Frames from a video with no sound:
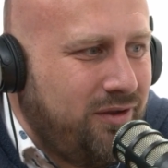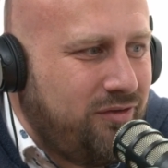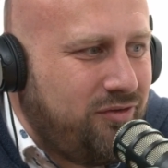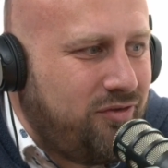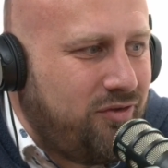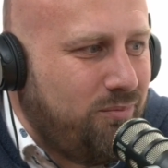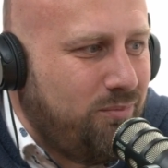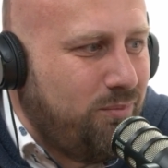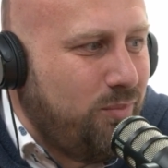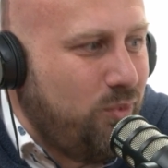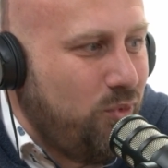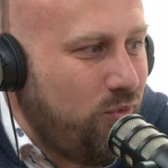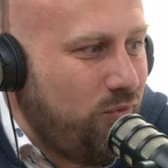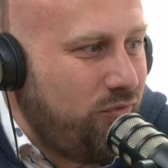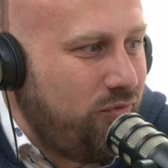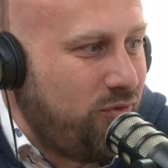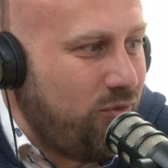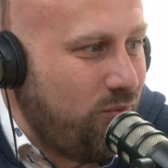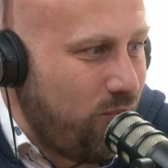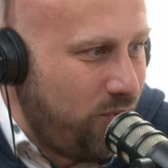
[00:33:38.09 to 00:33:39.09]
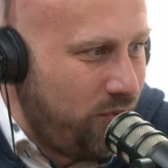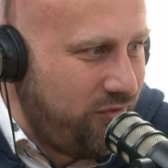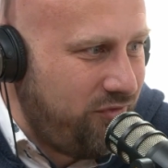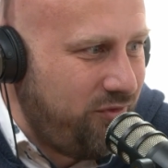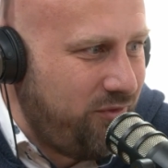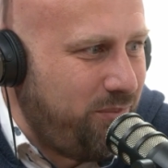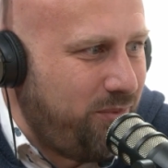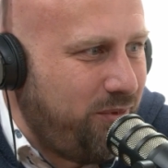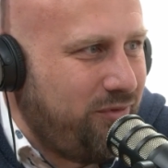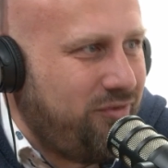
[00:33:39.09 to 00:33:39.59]
to move towards
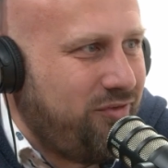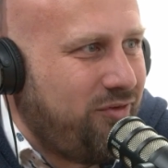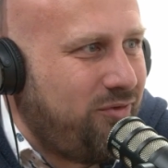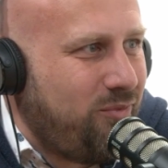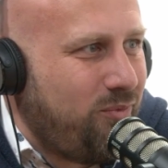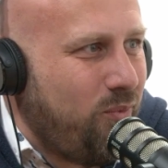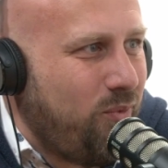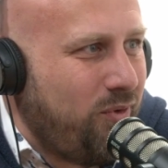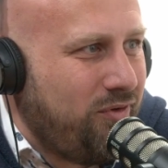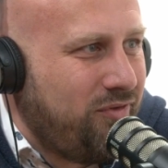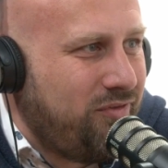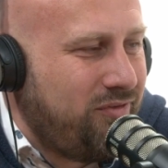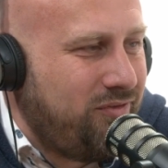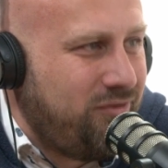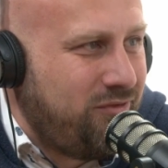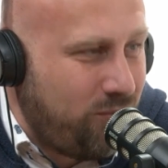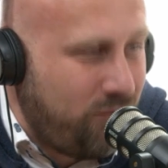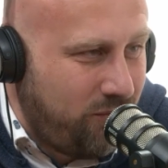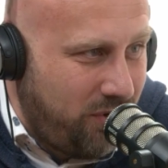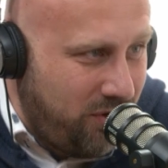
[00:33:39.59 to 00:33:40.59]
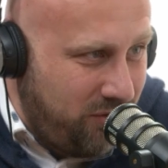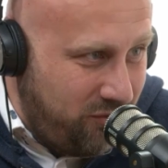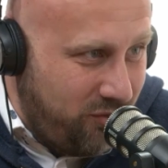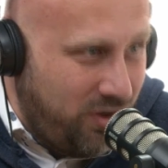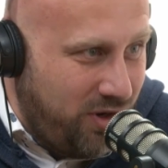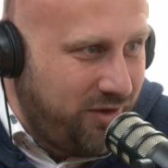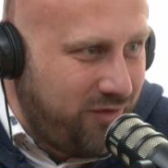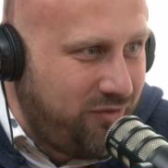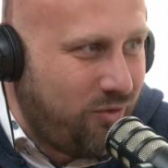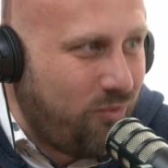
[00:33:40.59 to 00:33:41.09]
the person towards tr-
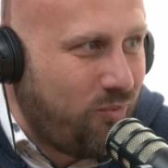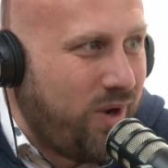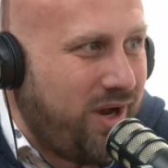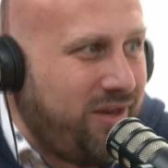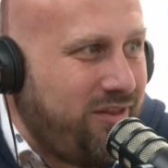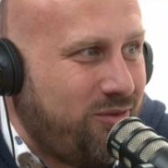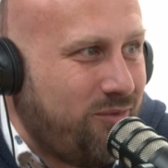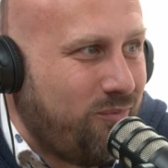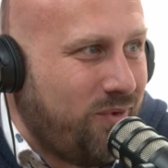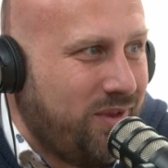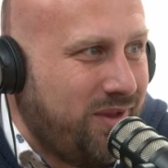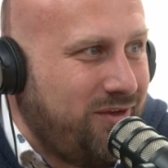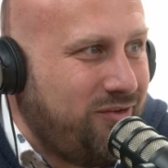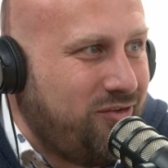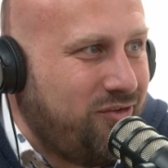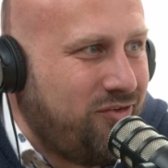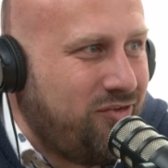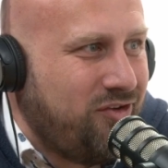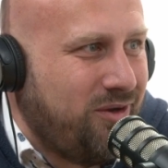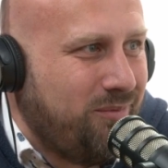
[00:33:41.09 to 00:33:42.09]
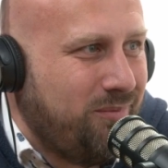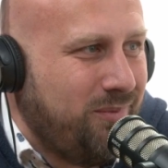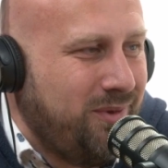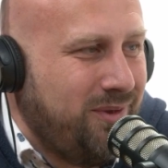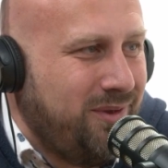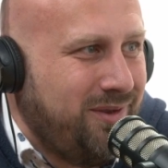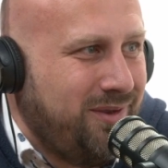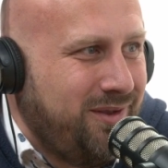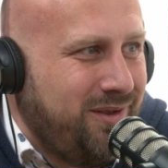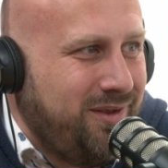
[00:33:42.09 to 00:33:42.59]
trying to right the relationship.
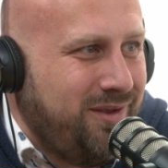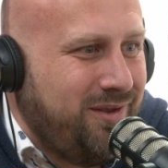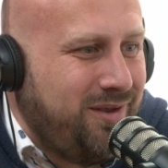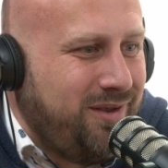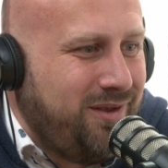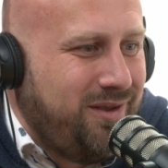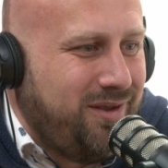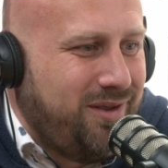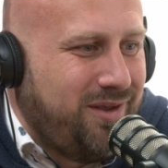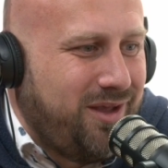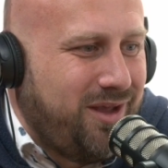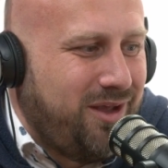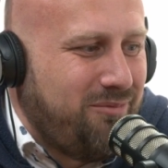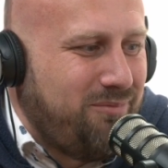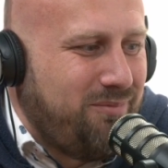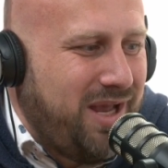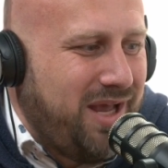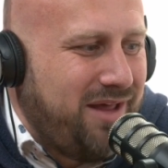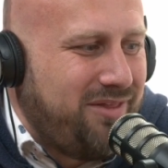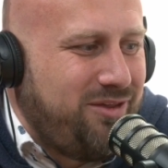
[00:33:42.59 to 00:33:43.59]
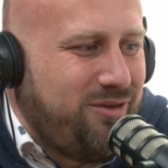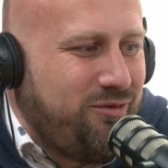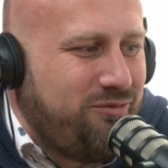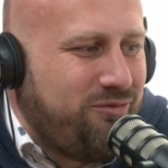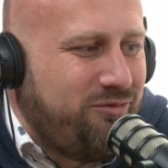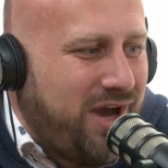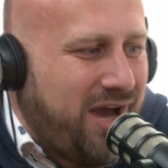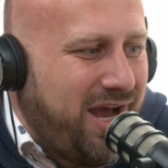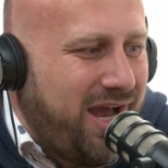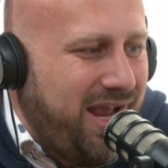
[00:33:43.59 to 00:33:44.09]
Yeah uh, Matthew
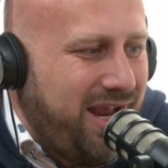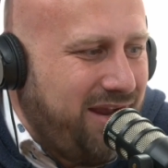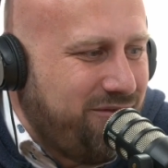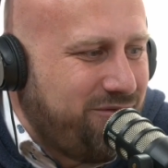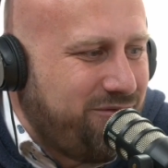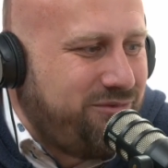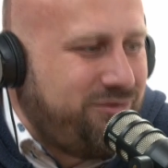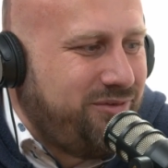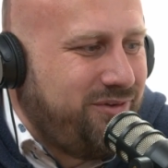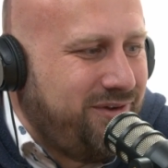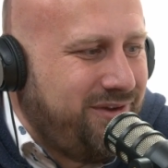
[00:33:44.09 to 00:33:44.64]
5